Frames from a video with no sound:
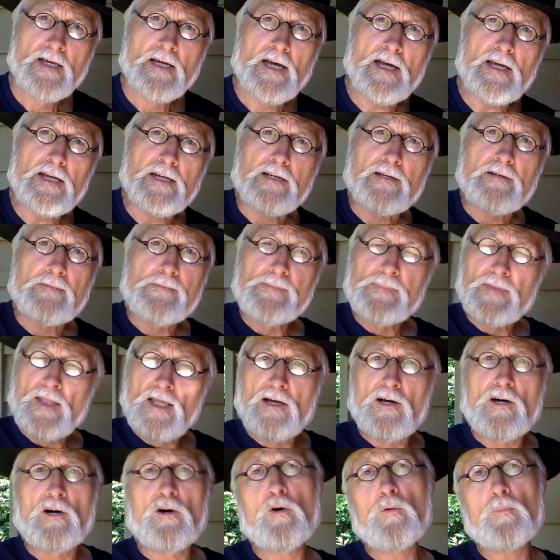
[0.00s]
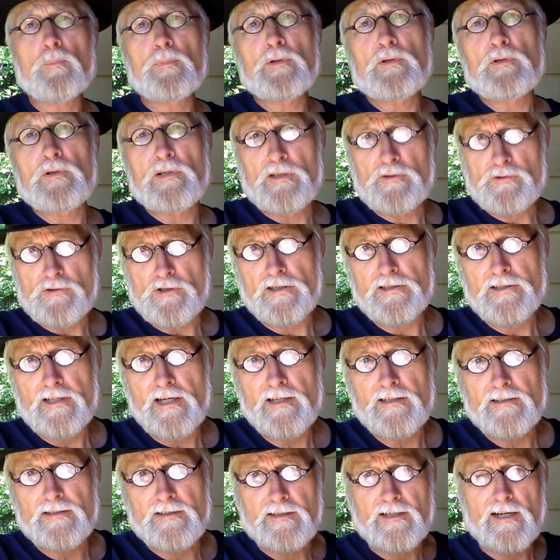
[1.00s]
Hey, I hope you enjoyed
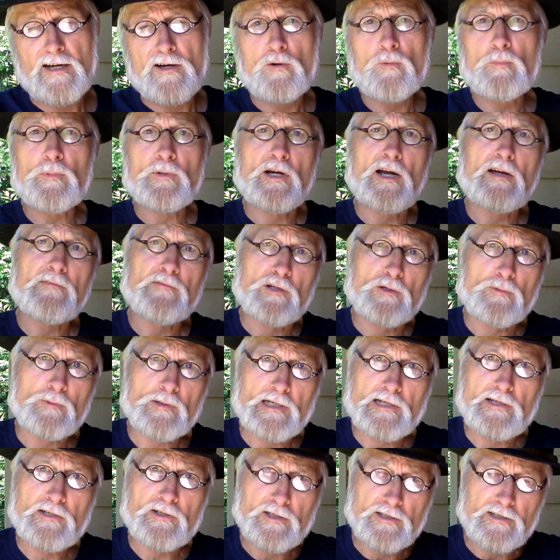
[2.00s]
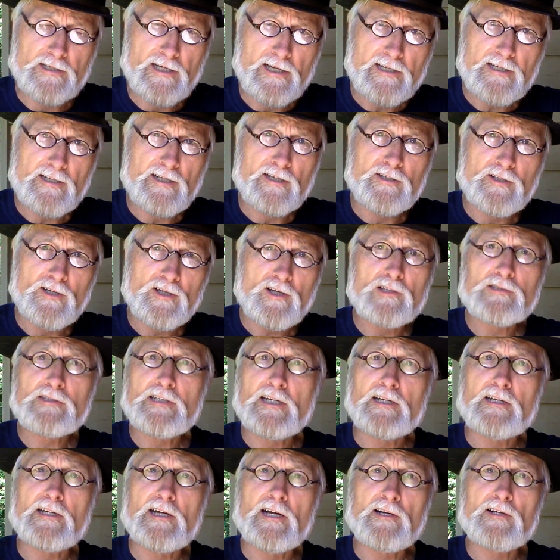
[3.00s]
that, and I hope you're having a really good day. Y'all
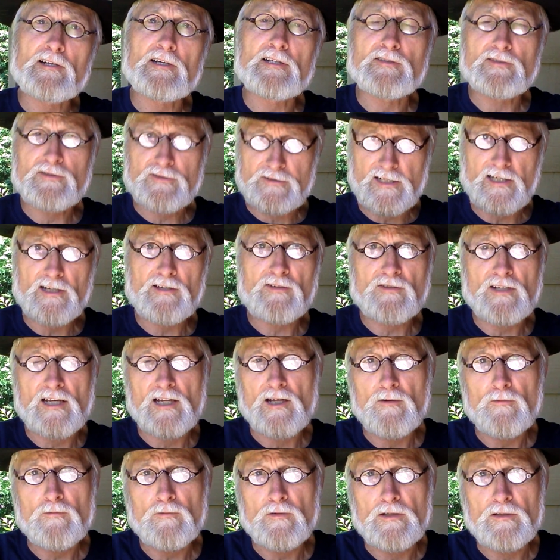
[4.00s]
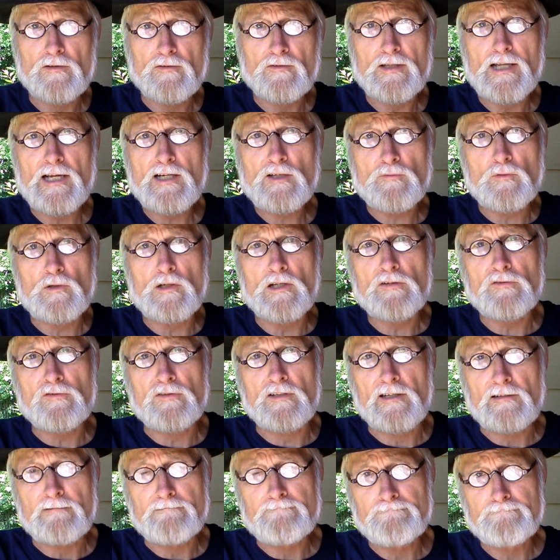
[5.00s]
take care and stay safe, and thanks for
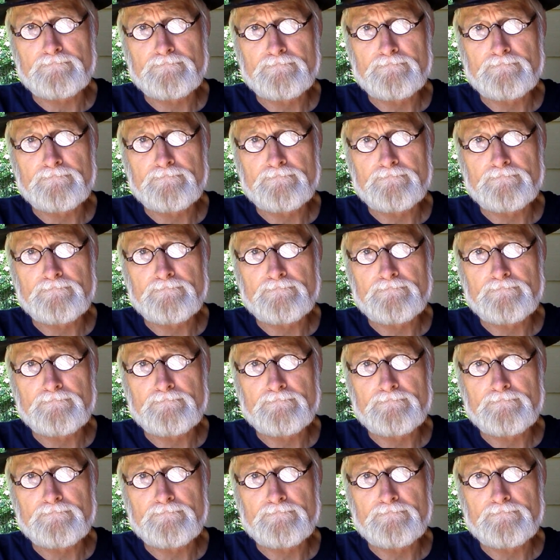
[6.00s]
listening.